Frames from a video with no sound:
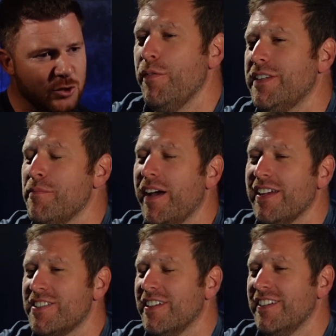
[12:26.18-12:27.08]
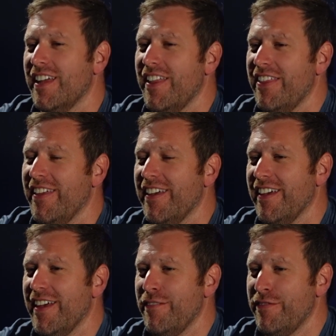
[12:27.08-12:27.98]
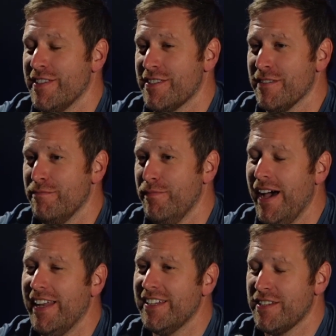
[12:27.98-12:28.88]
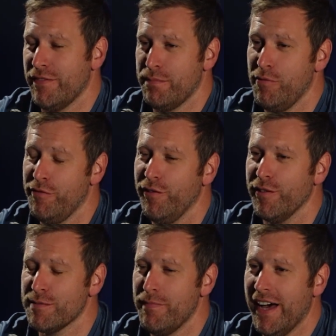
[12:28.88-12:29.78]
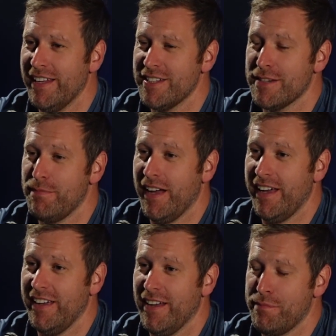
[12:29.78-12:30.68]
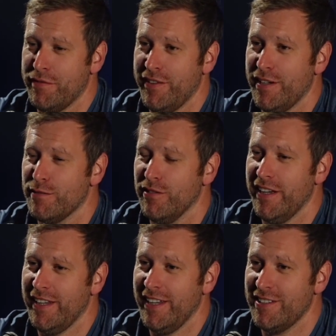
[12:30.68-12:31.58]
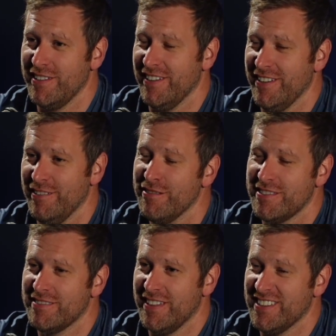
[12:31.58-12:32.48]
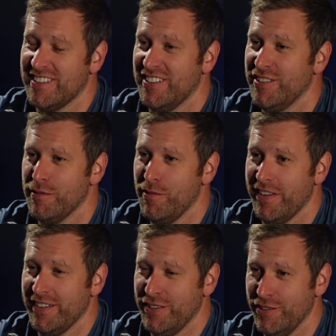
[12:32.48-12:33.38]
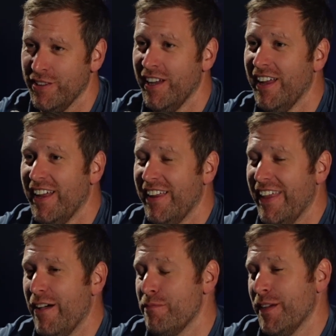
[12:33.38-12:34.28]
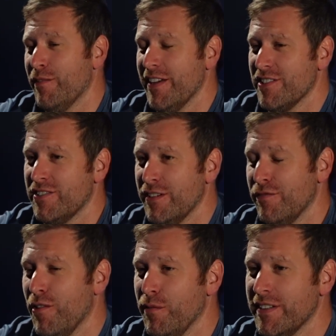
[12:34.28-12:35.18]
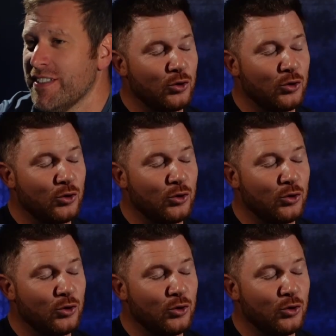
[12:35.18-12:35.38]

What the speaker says: I would imagine that if the portfolio is managed by a professional letting agent that's good at what they do, that would be quite straightforward.